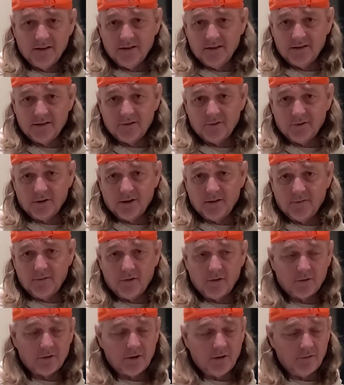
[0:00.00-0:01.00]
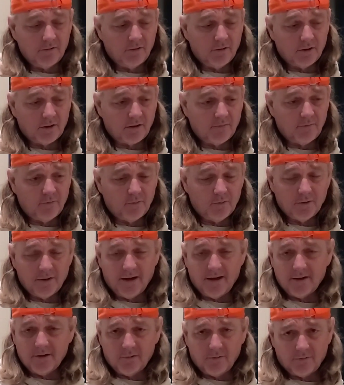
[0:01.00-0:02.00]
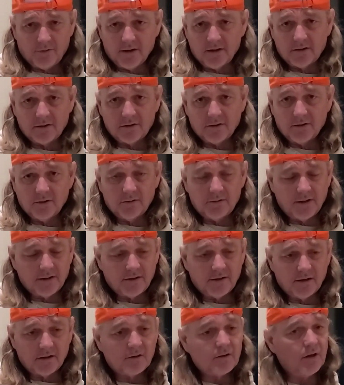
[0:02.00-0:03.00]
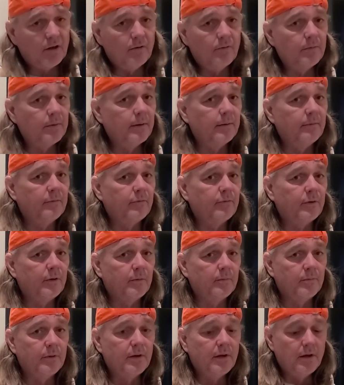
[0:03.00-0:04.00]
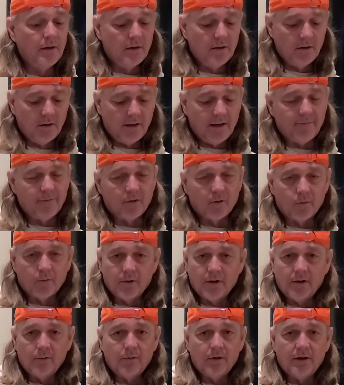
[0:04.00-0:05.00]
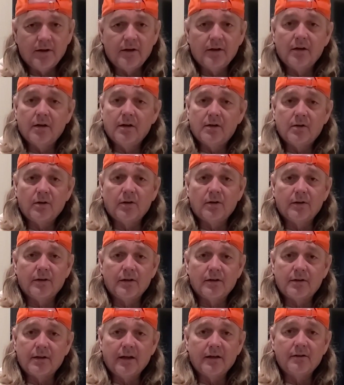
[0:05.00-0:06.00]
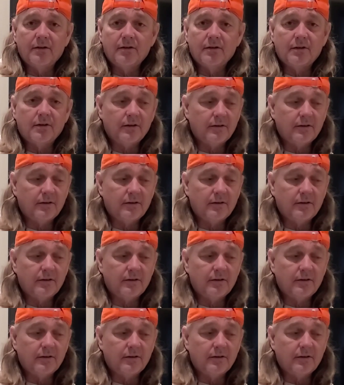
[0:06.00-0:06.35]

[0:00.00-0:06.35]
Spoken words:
is it going to give you your tone you're looking for? I don't think so. I think tone comes from having a really, really good guitar that stays